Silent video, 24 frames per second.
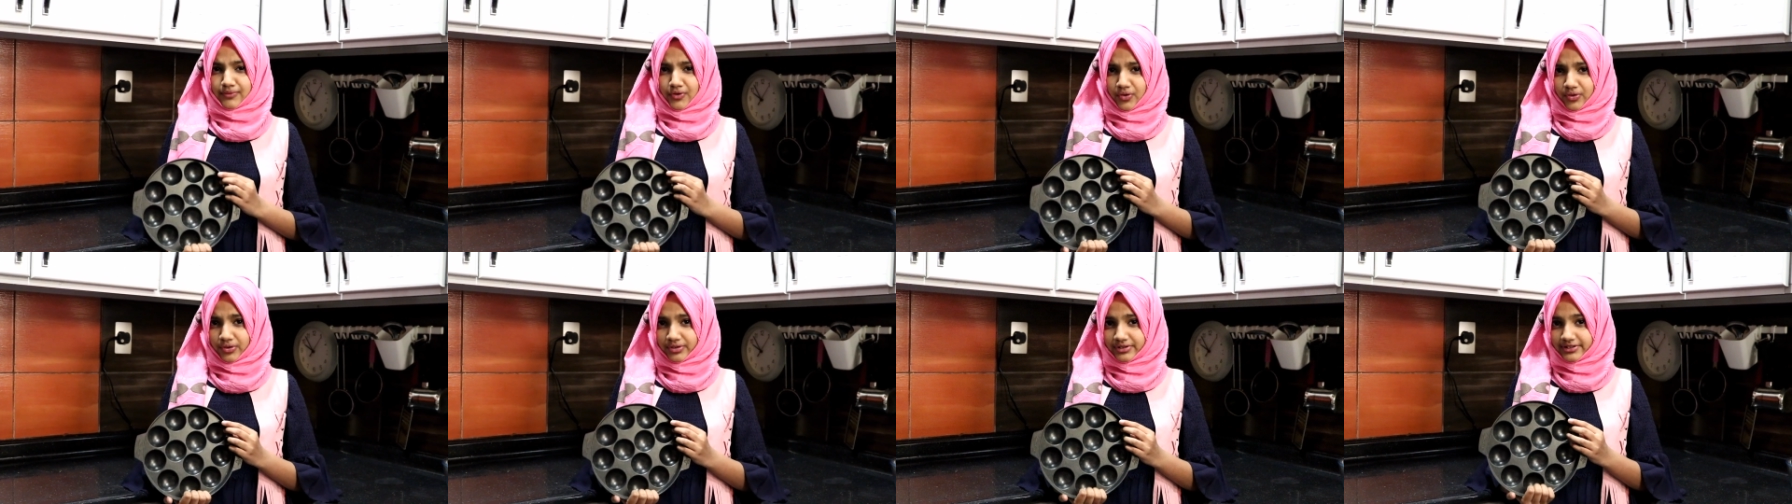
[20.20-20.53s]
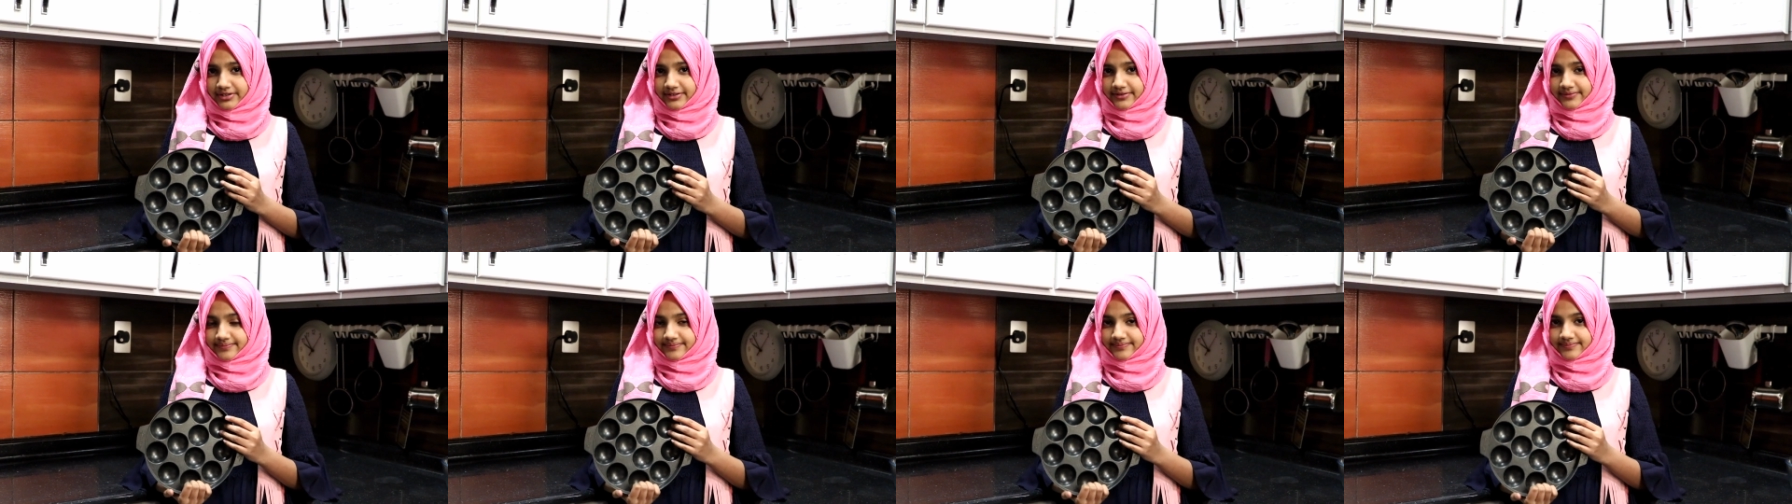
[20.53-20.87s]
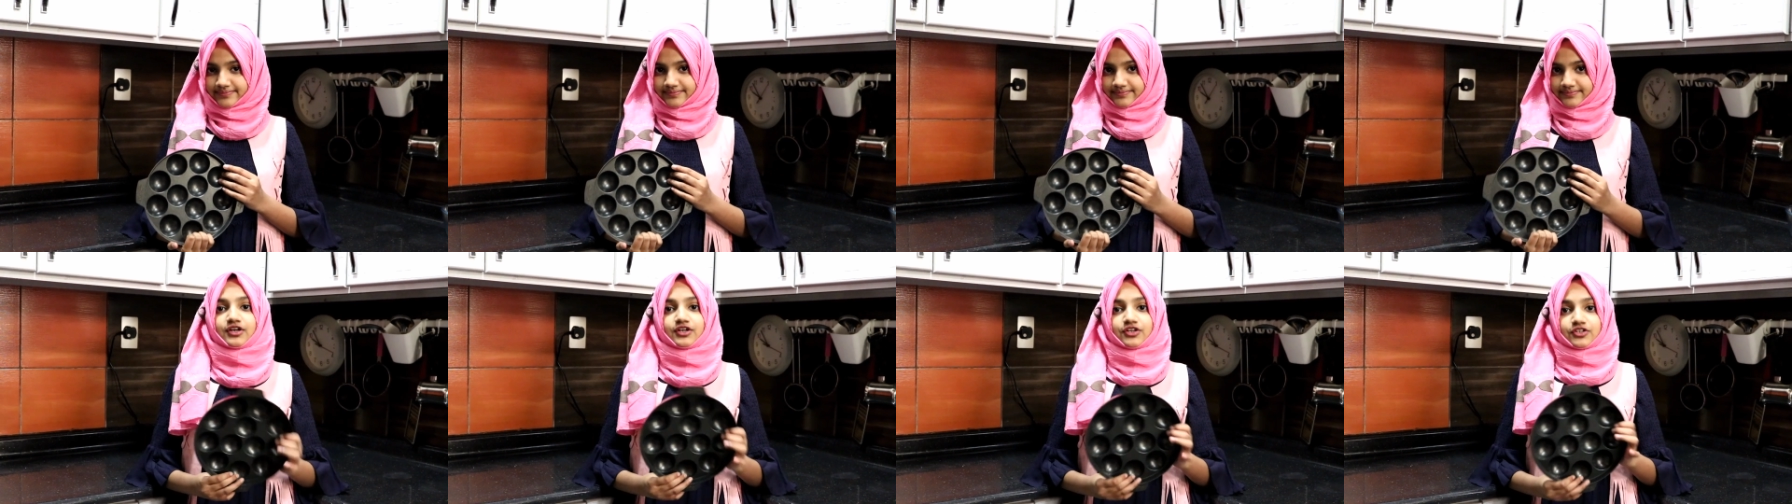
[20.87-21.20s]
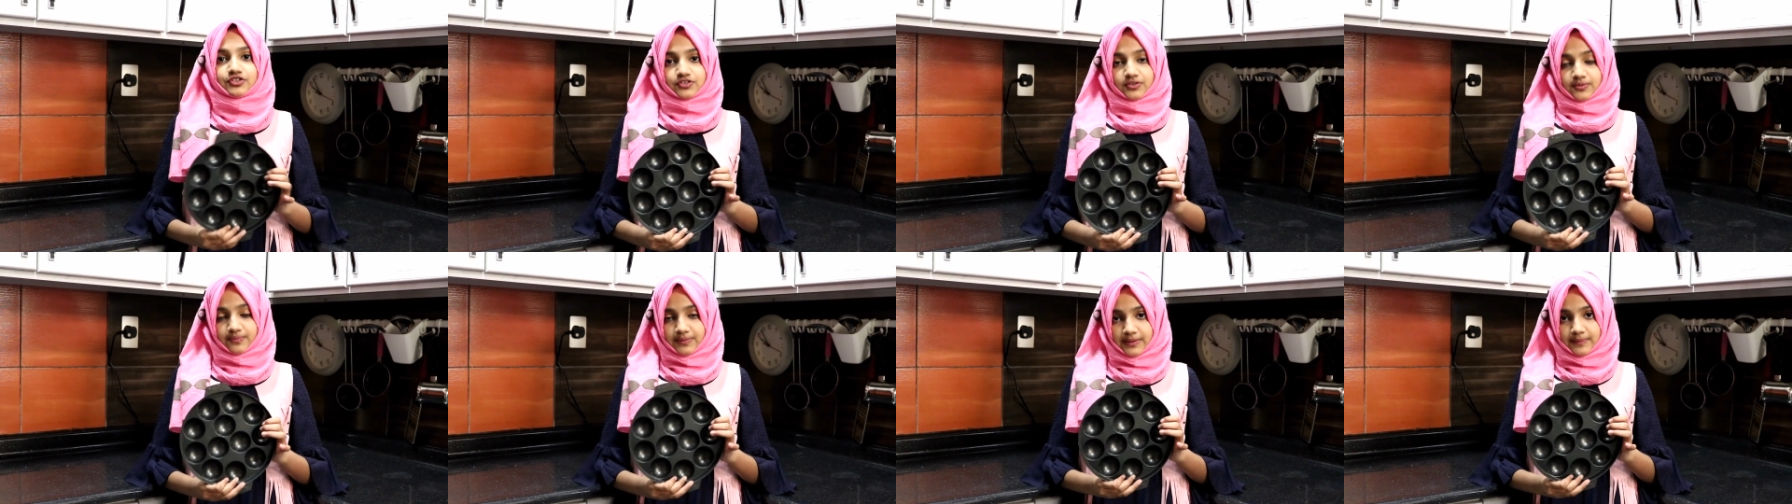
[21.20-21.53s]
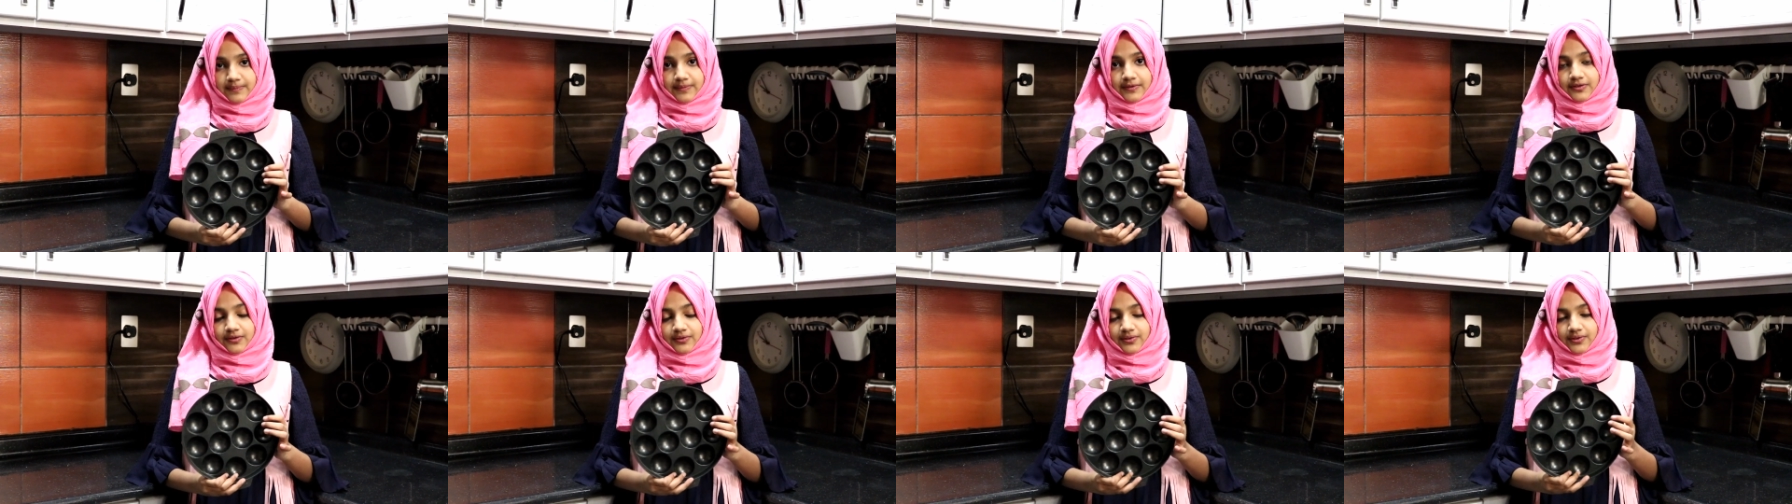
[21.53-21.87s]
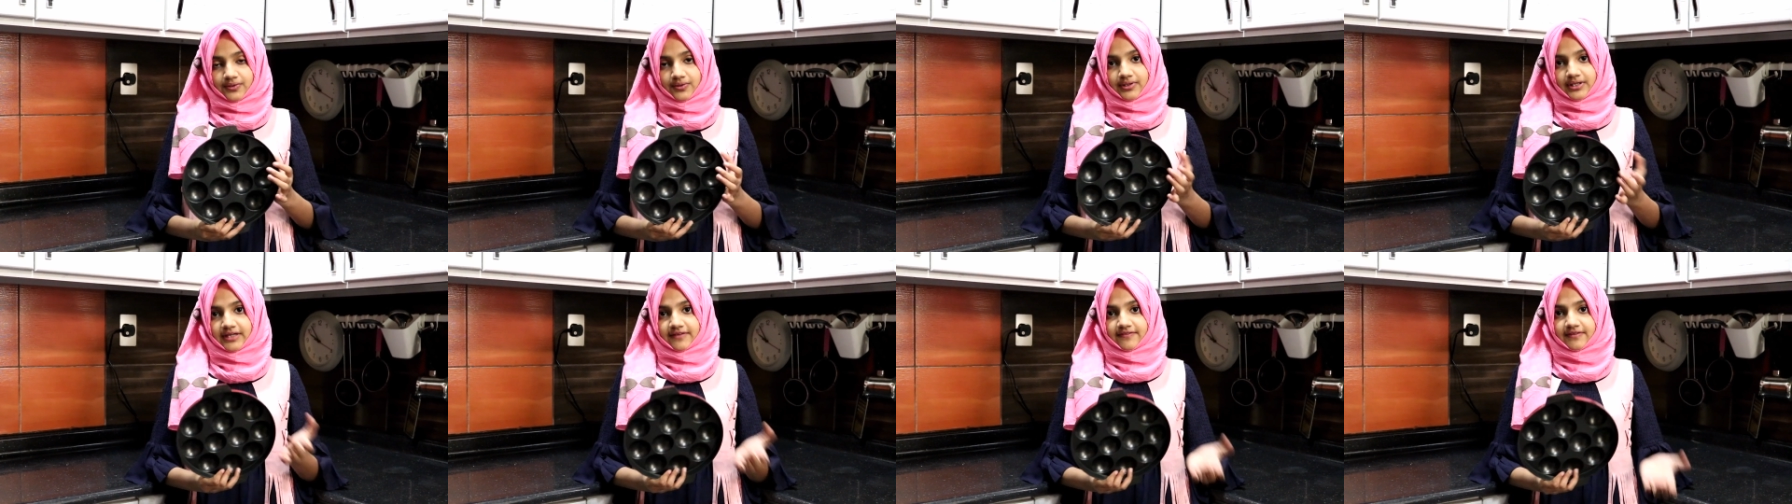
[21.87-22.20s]
mold. So people who
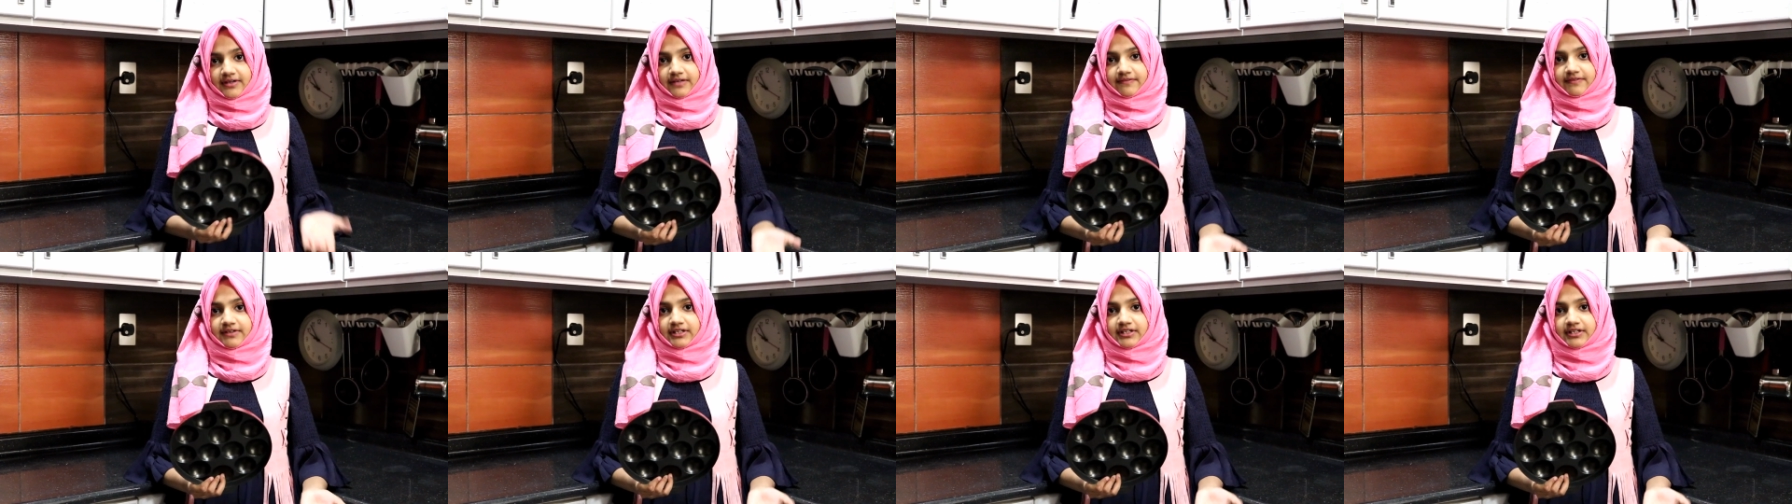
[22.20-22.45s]
don't have